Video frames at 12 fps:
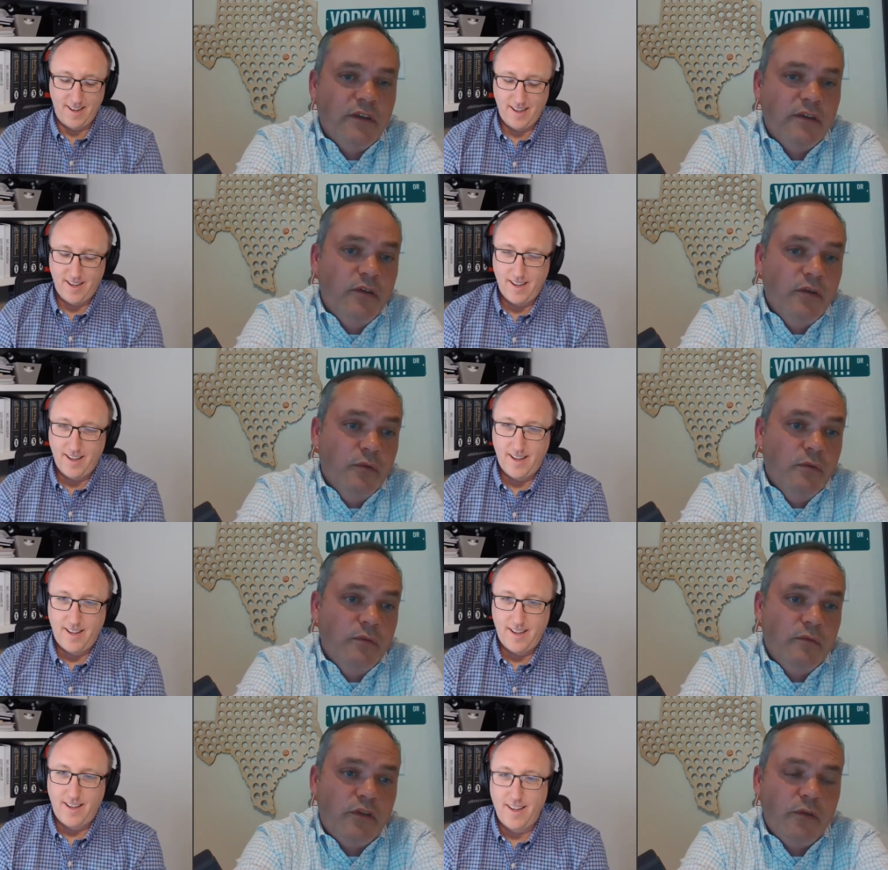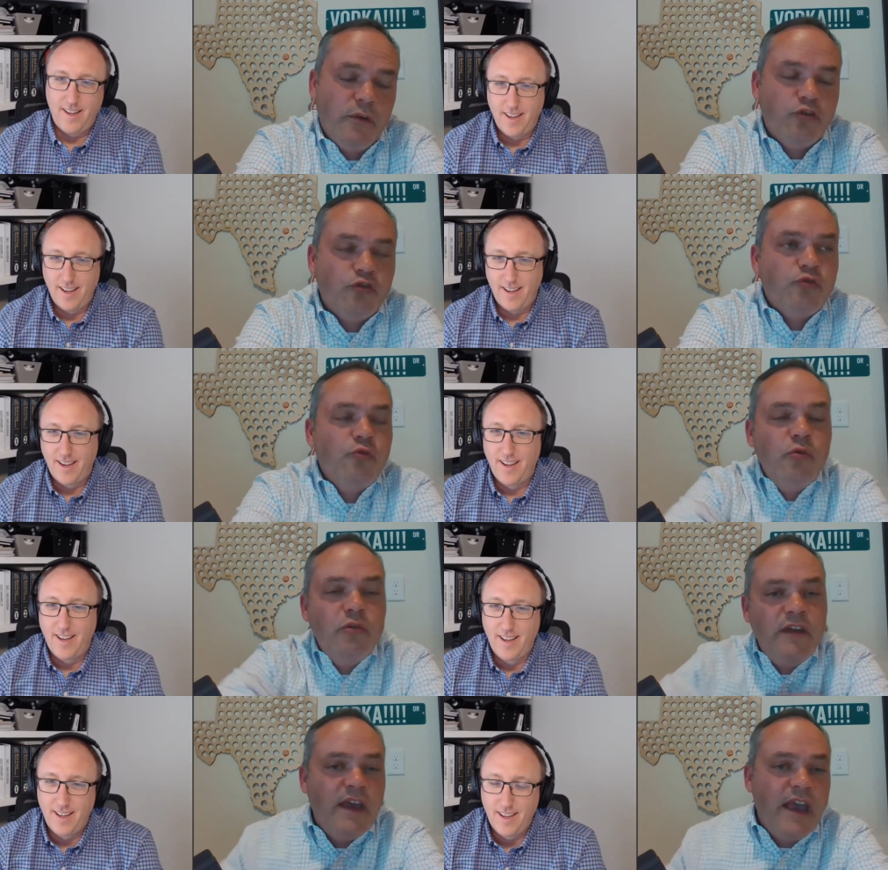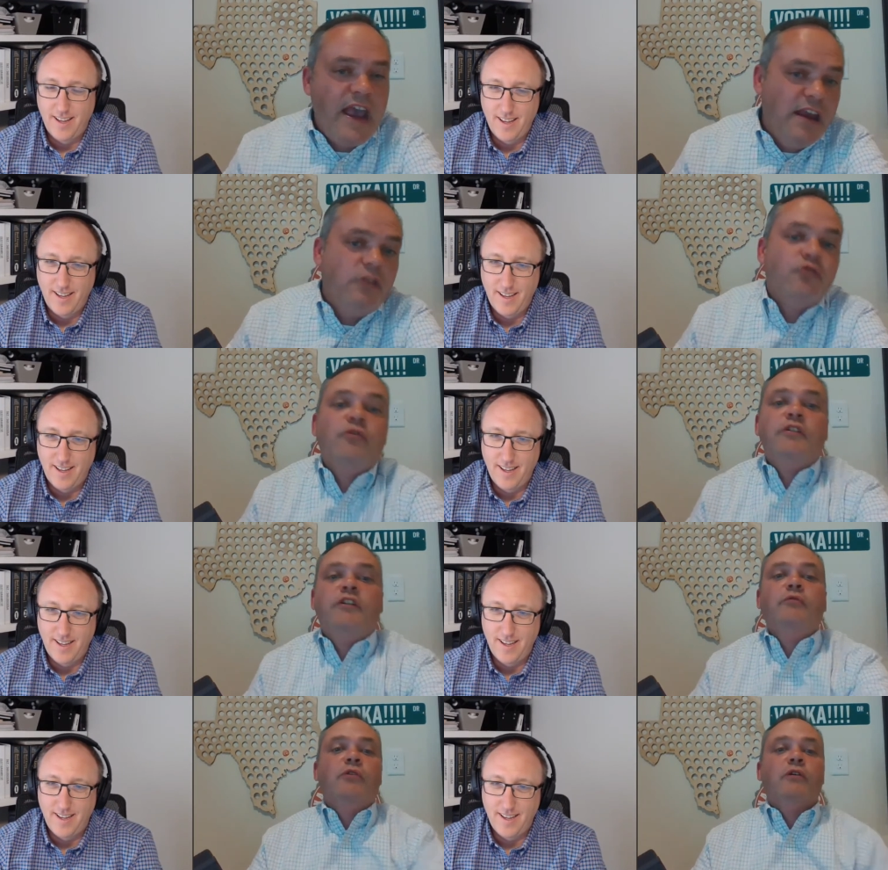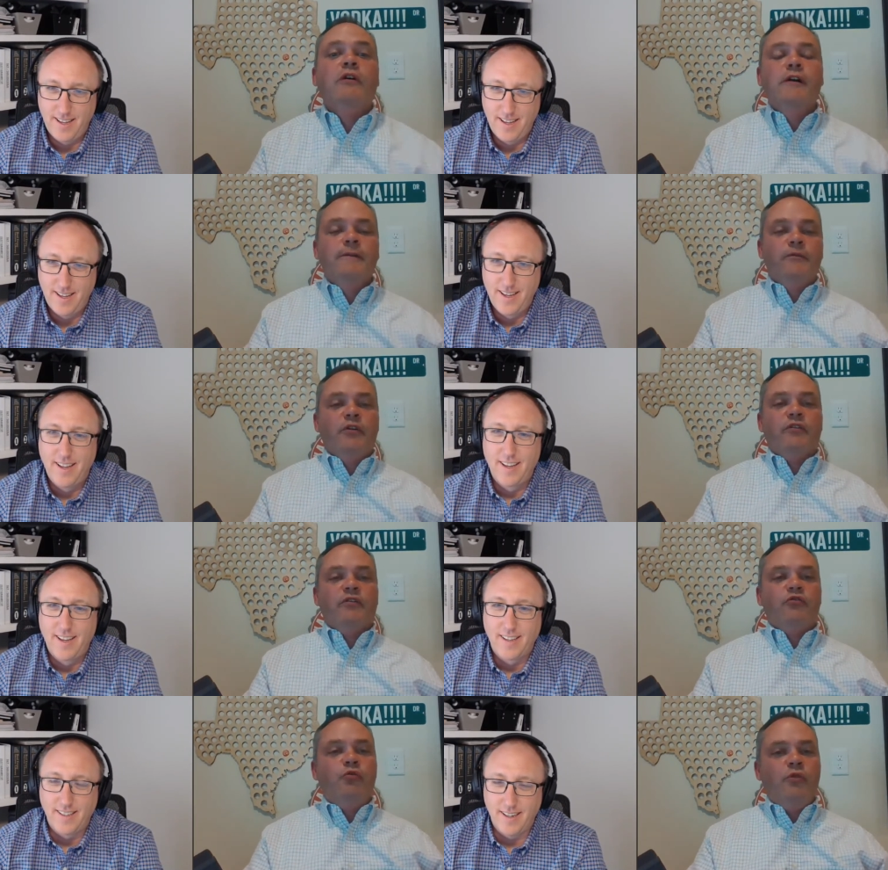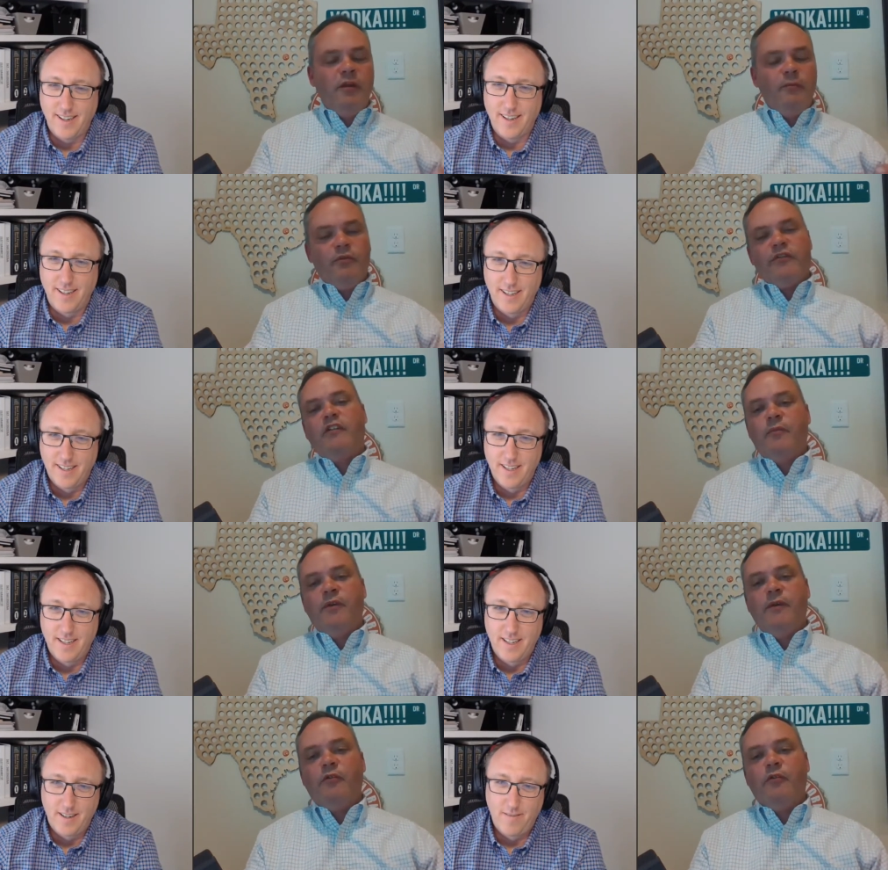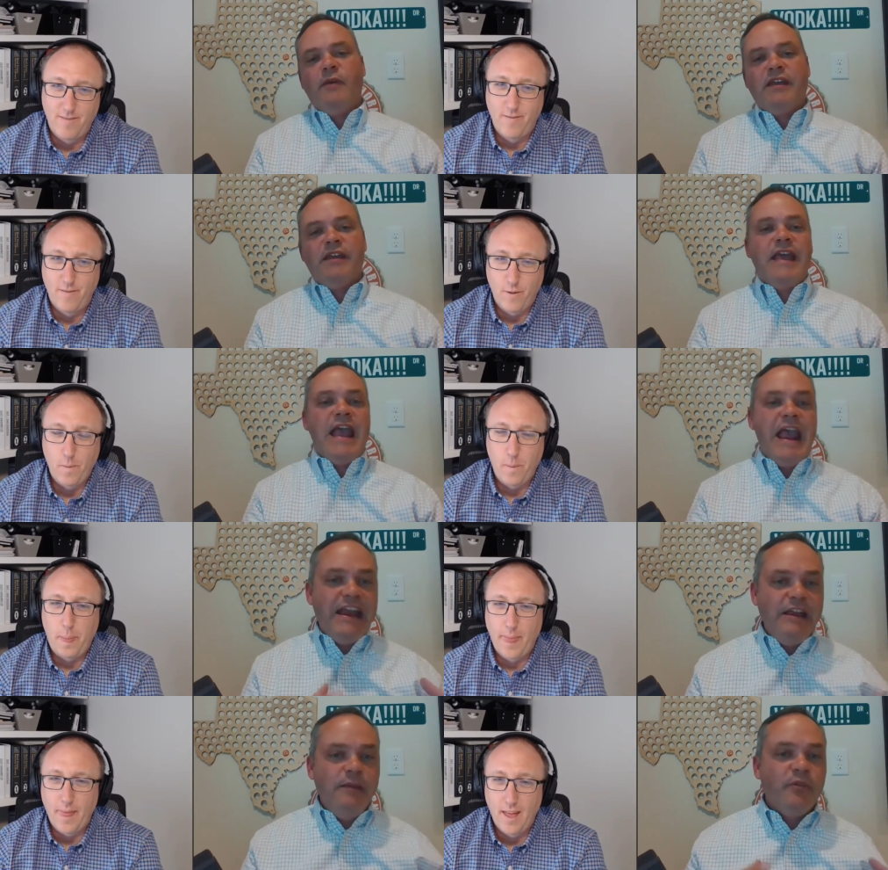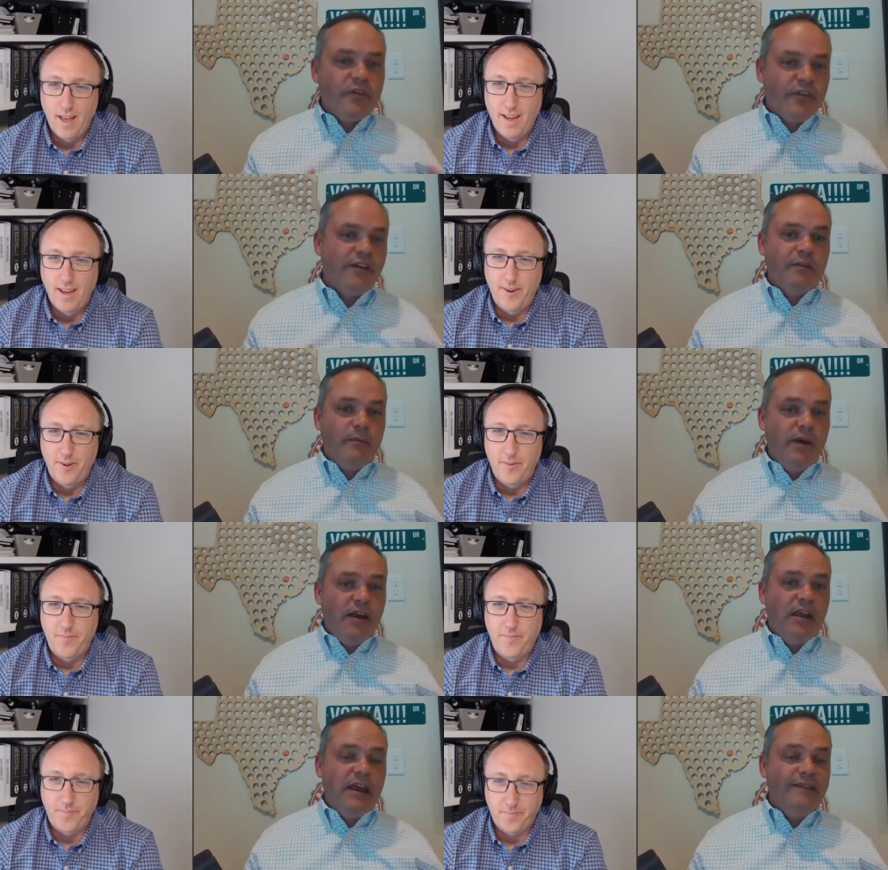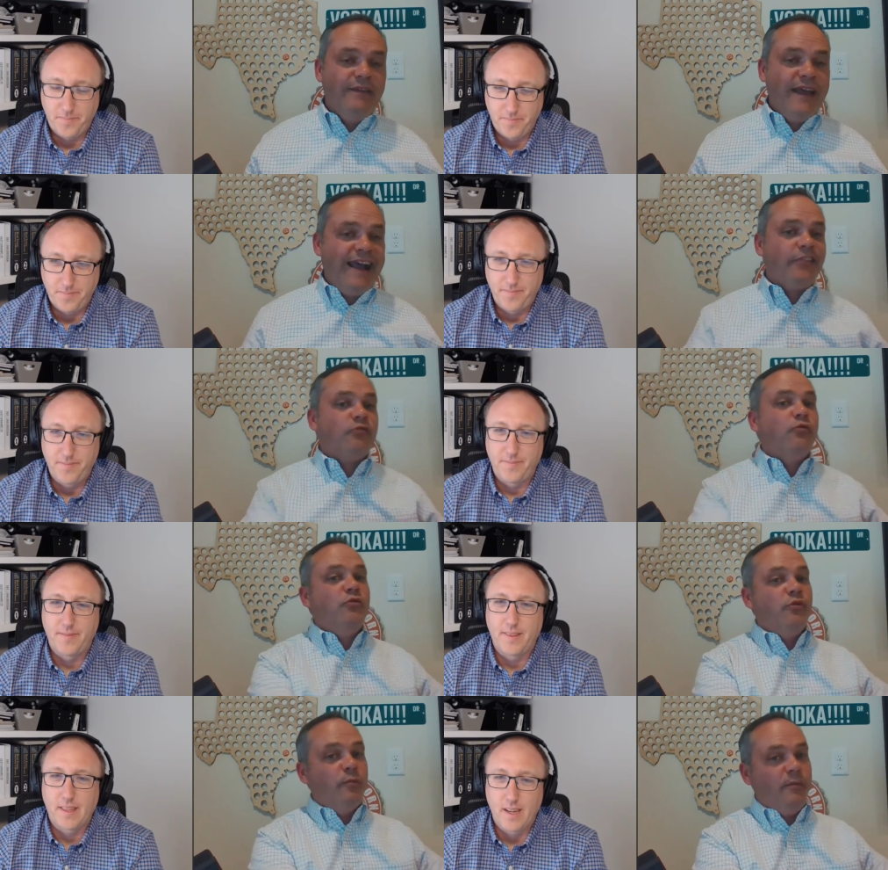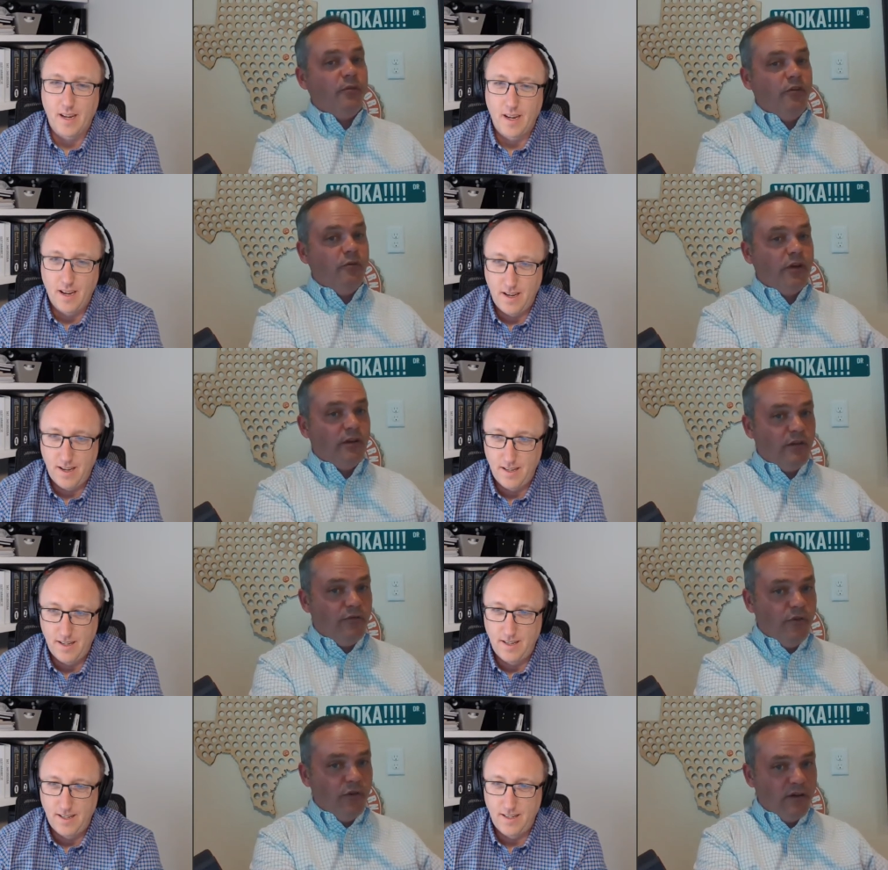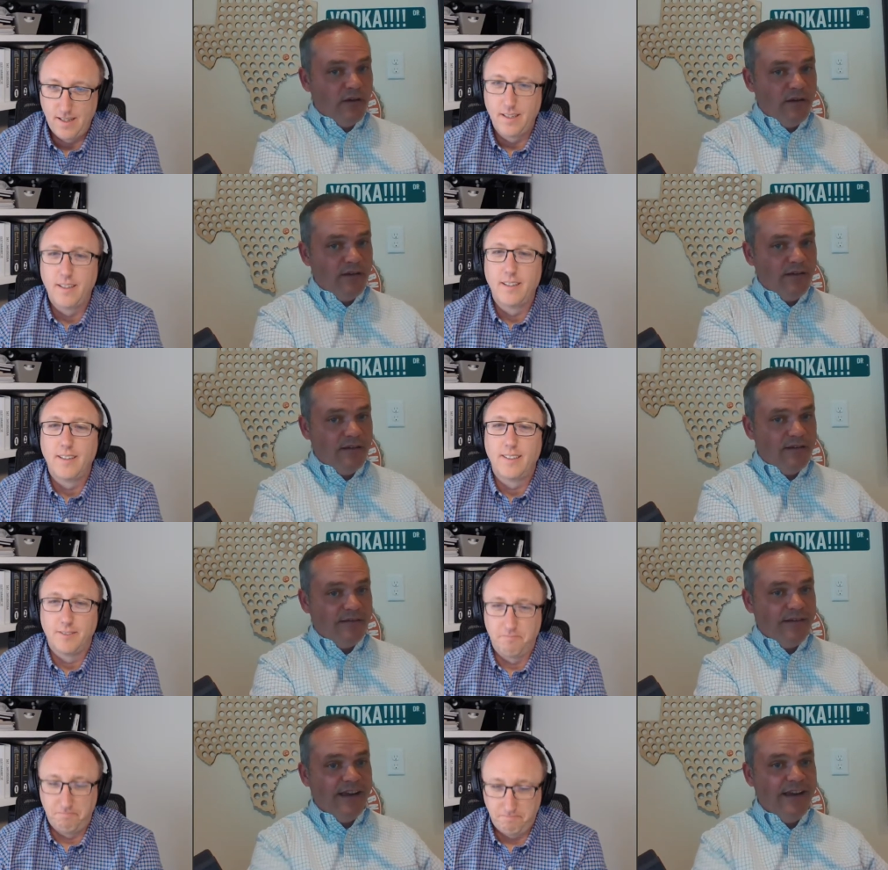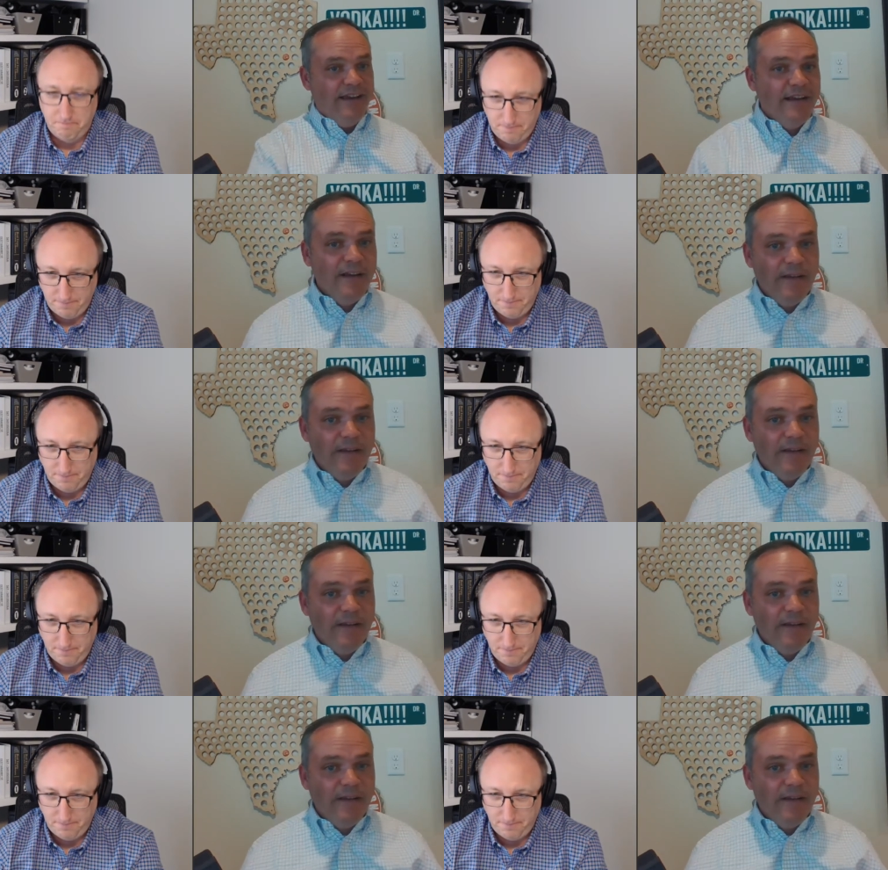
Speaker 1: done two. So it's truly the 80-20 rule. There's 20% yeah. of the people making 80% of the money. And that's where the people you want to look for, right?